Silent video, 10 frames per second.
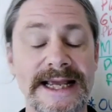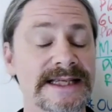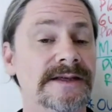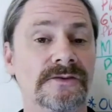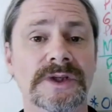
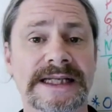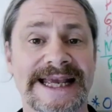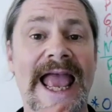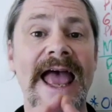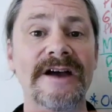is
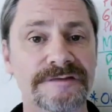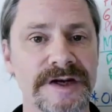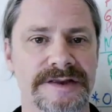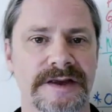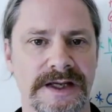really
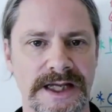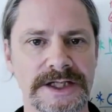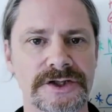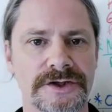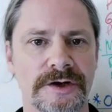everything
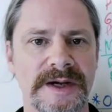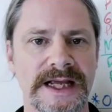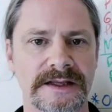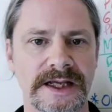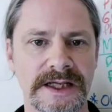in
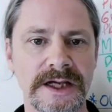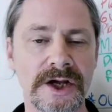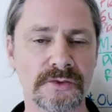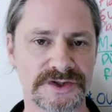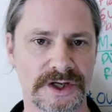determining the
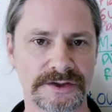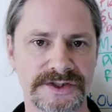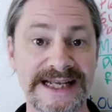results.